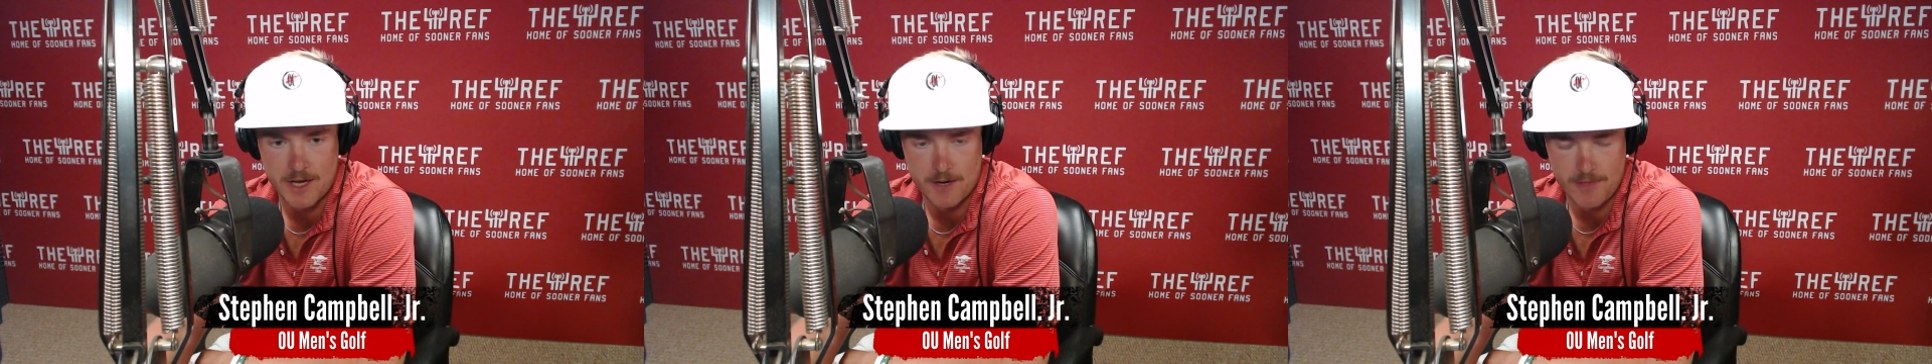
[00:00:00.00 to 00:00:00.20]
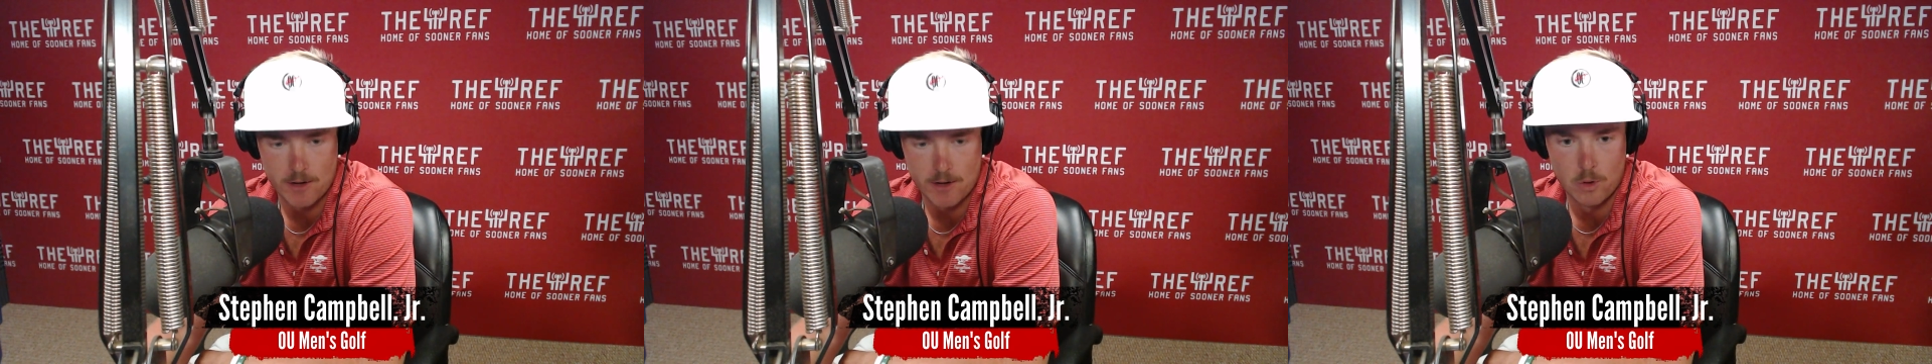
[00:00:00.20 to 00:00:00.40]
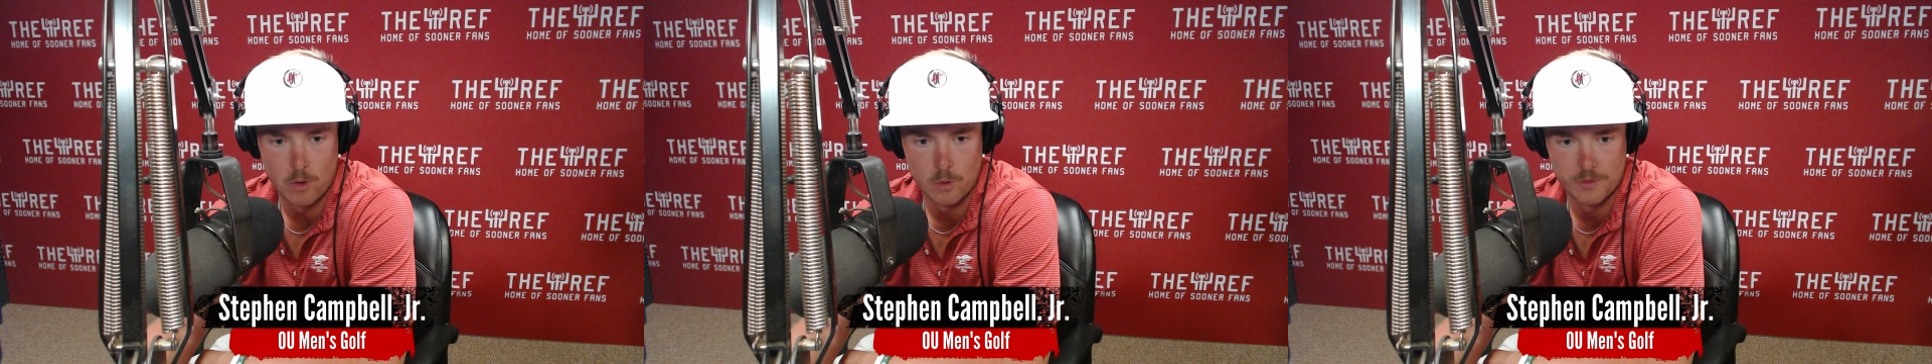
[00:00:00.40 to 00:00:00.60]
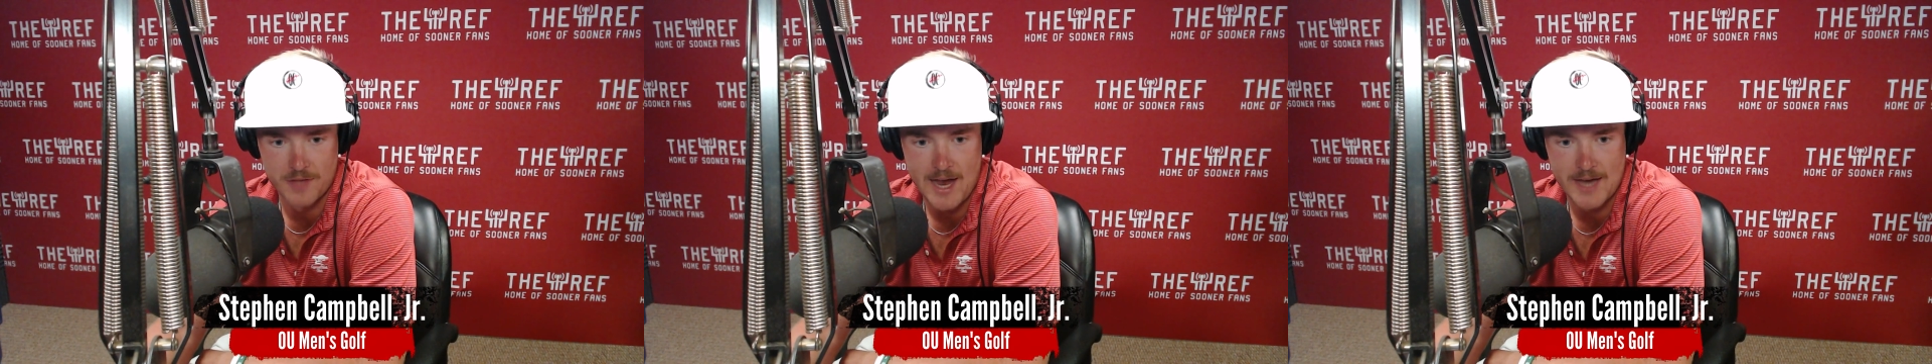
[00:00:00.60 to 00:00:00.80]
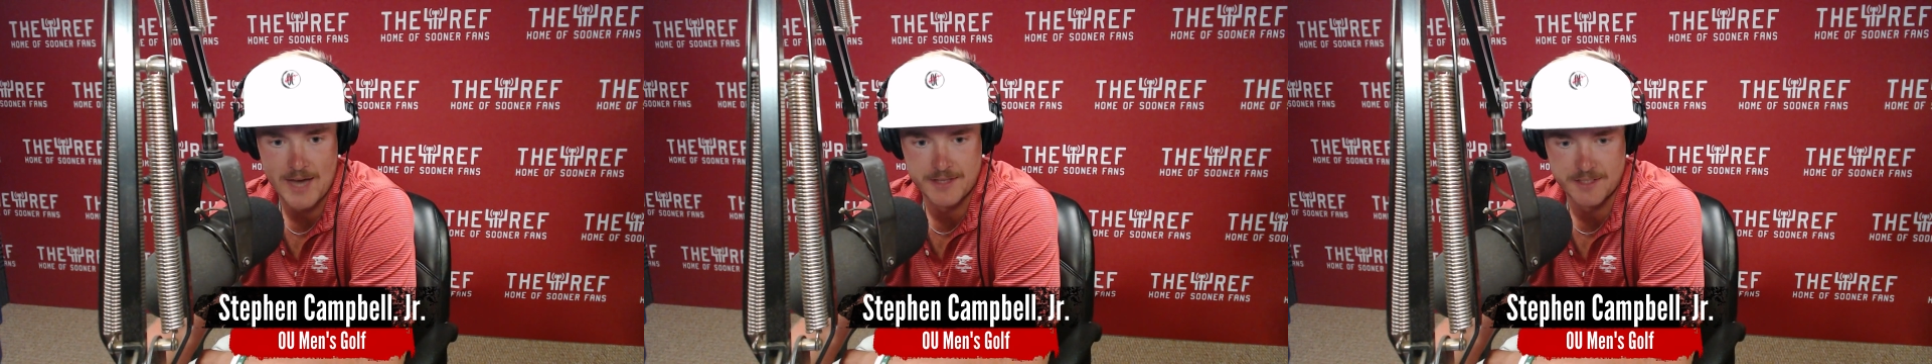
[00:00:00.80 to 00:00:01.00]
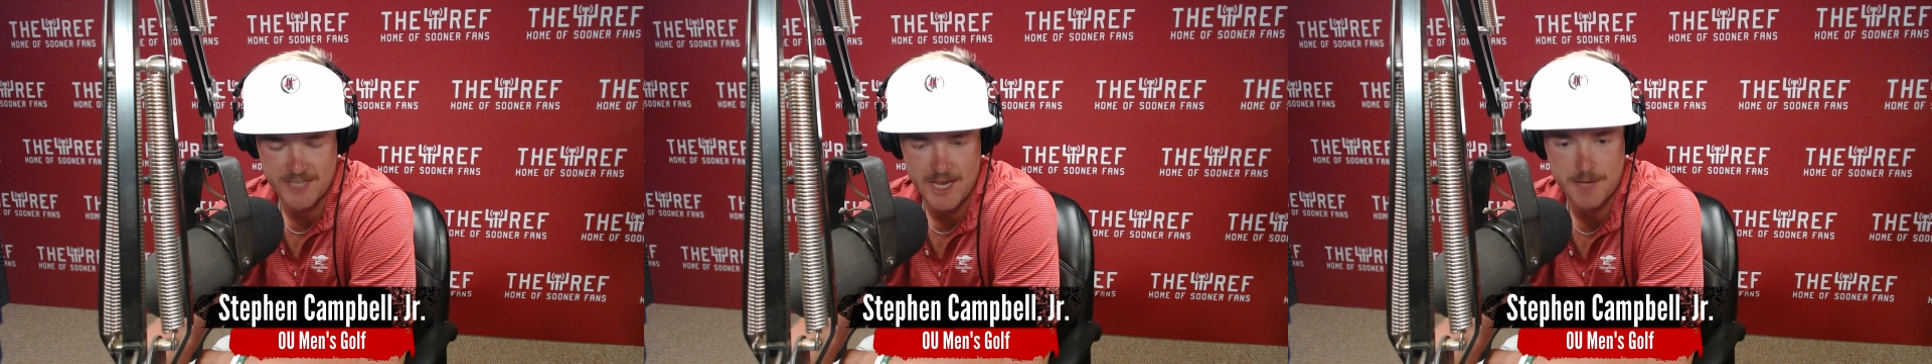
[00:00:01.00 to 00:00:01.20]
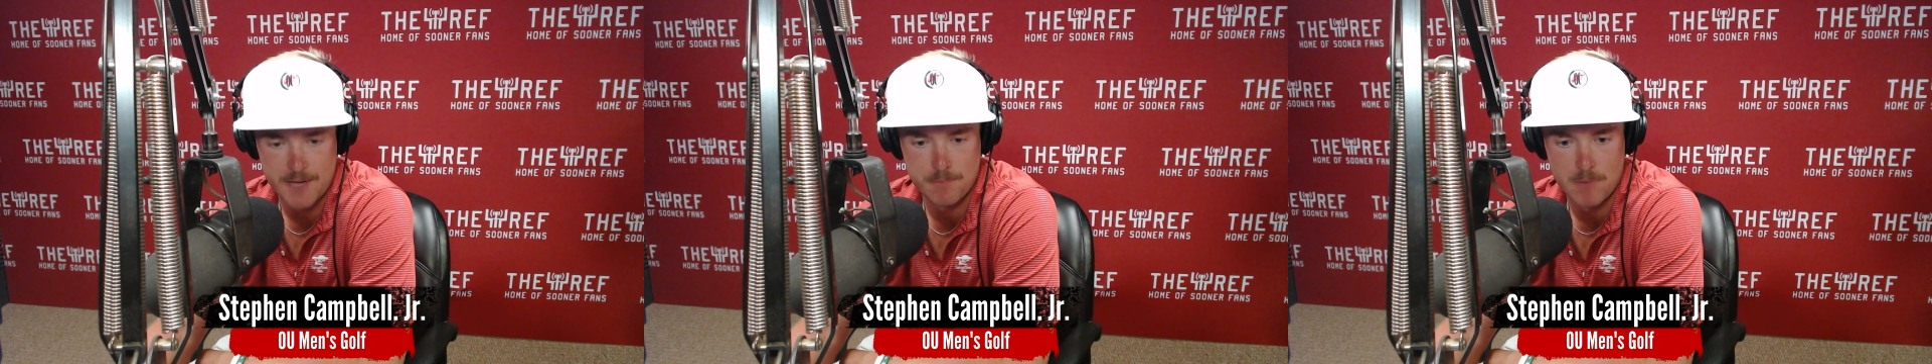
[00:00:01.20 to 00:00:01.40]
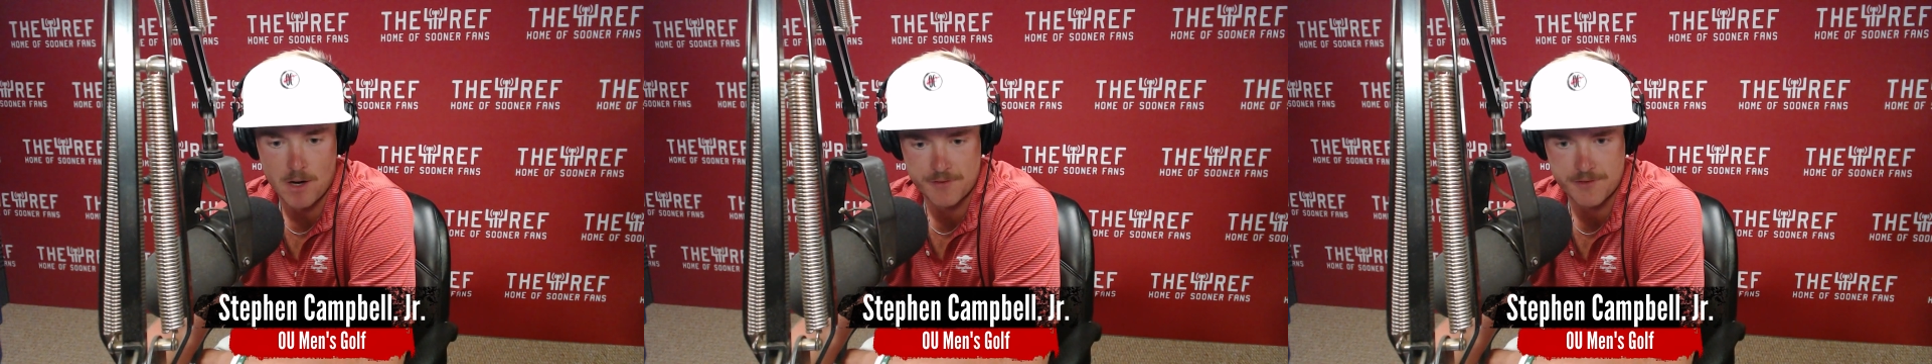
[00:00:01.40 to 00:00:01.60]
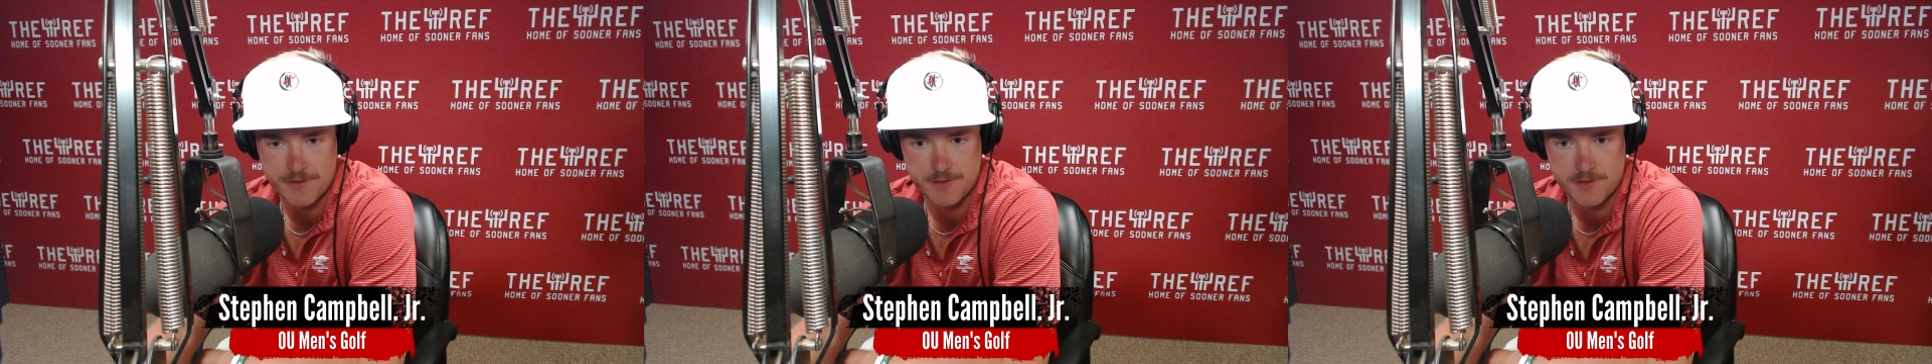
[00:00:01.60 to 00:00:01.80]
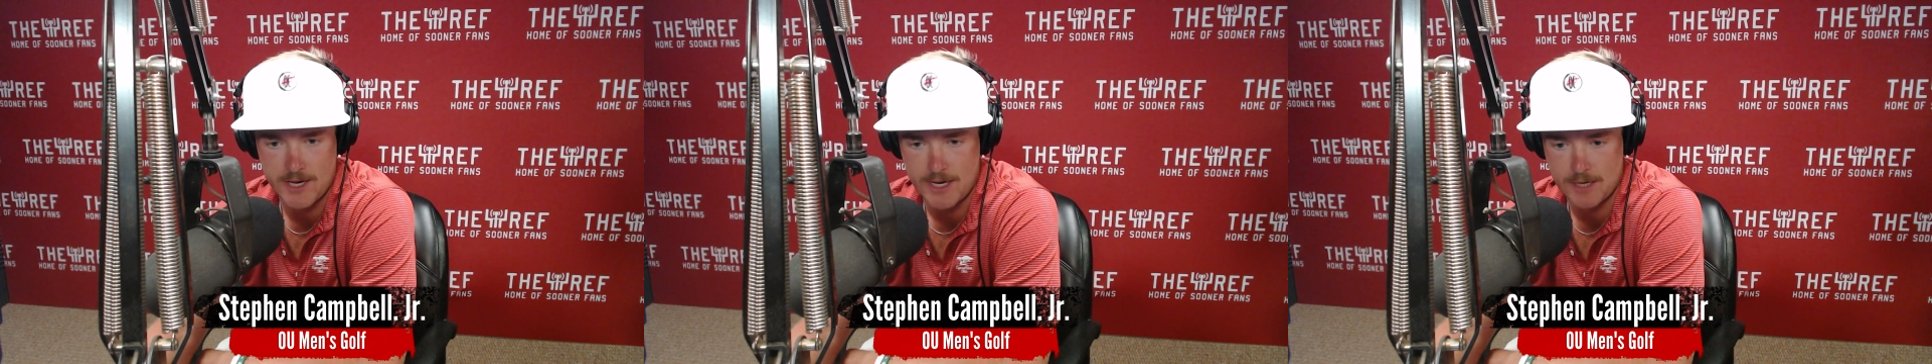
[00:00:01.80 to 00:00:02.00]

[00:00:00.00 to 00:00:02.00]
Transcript: kind of that whole 9 to 10 months